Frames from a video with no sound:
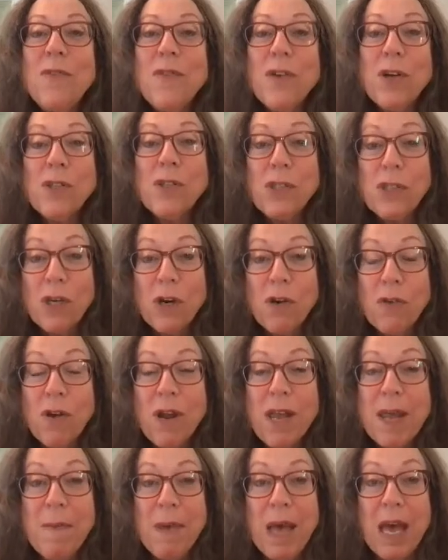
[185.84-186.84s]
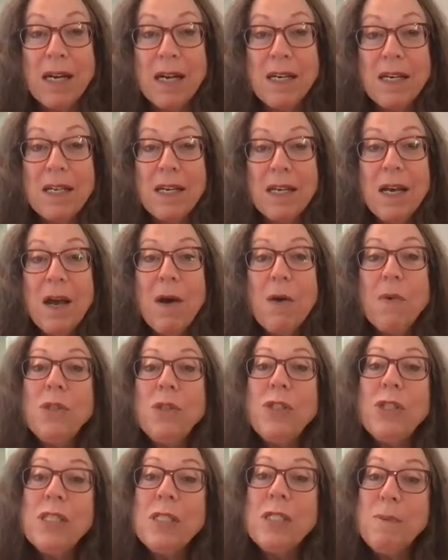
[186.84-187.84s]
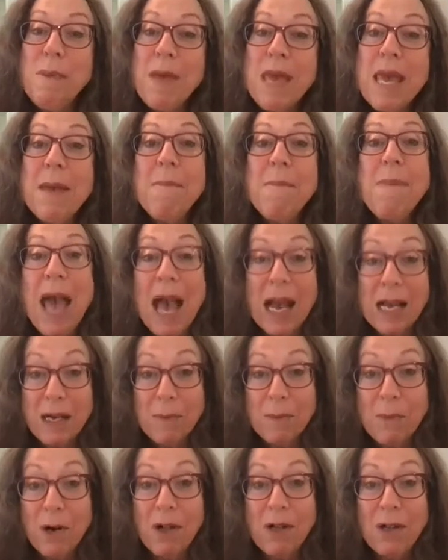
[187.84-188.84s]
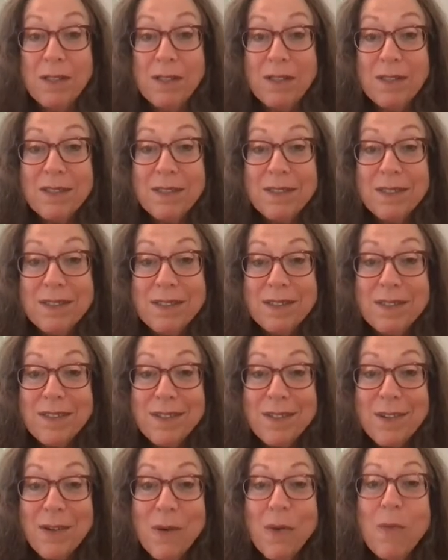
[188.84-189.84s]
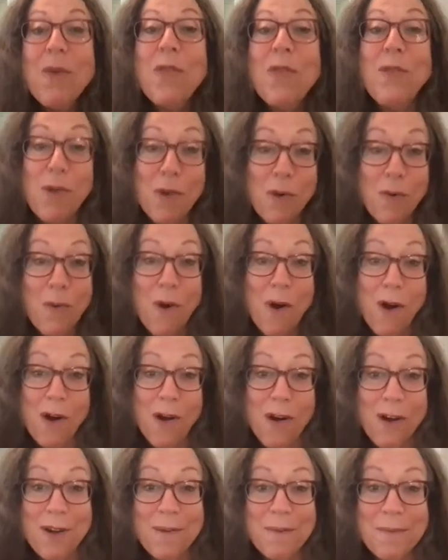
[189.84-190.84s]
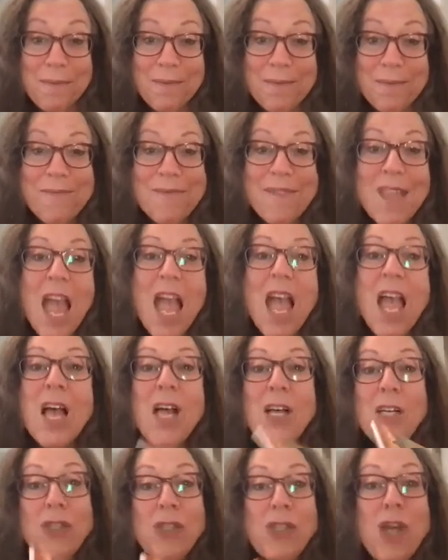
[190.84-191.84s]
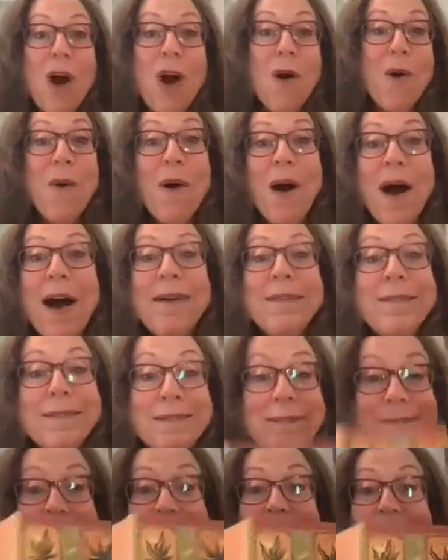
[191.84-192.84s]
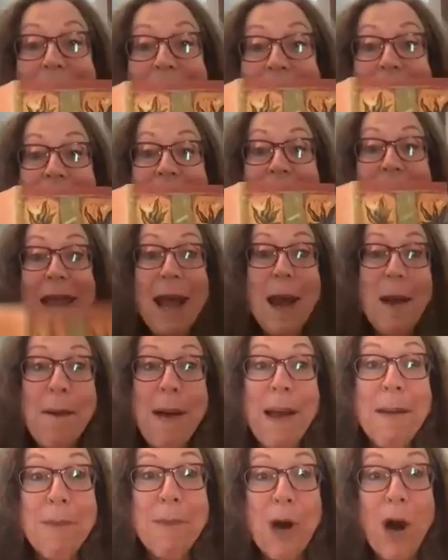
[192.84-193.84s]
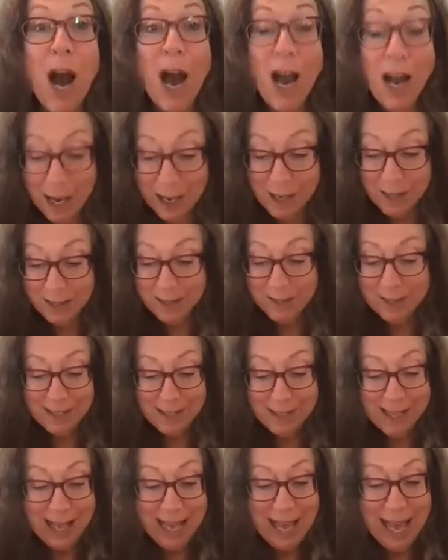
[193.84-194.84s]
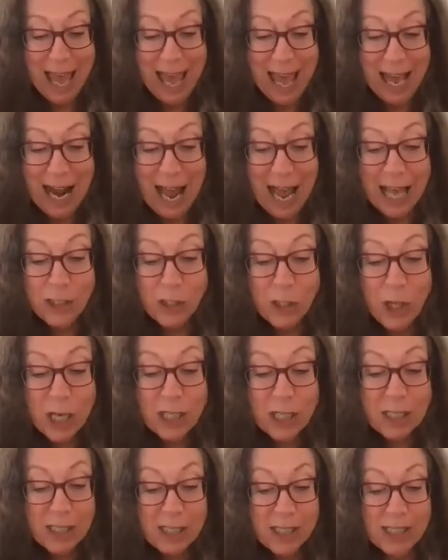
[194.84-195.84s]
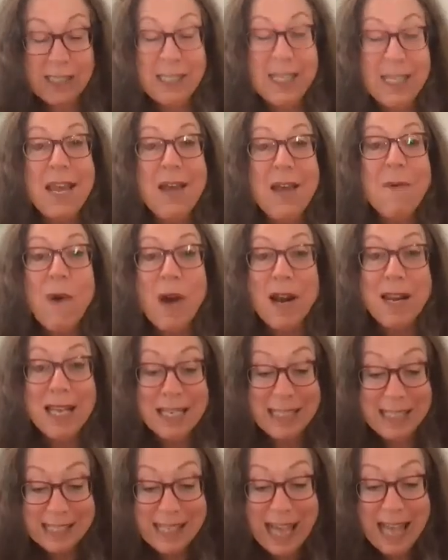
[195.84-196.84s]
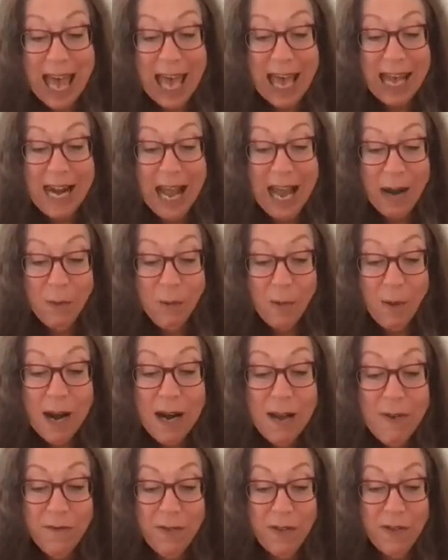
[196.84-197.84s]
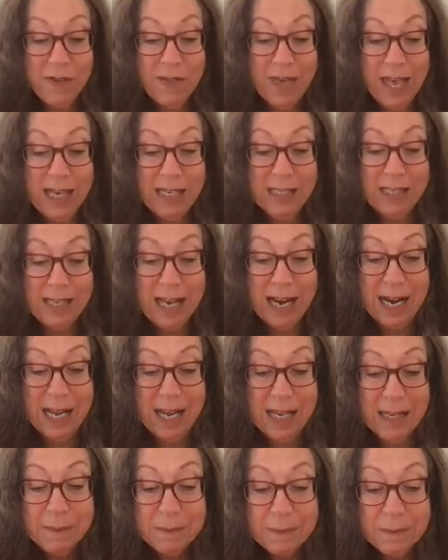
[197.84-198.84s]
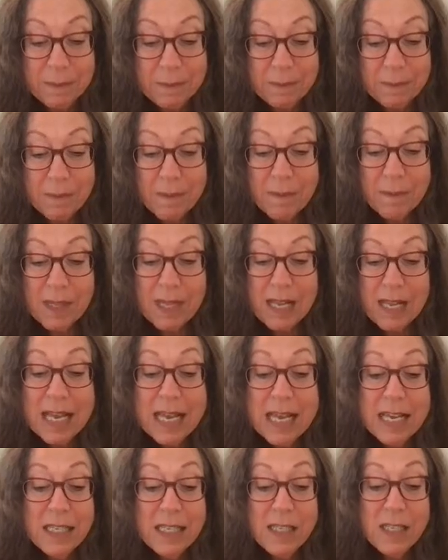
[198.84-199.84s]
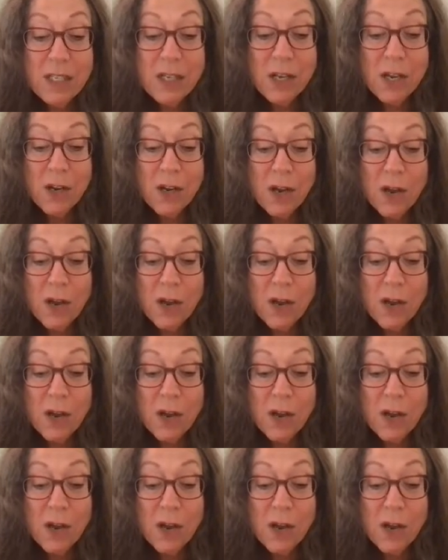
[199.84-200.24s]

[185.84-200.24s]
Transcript: first agreement, which is be impeccable with your word. So I got out my book and I looked to see what he said. And one of the things in it is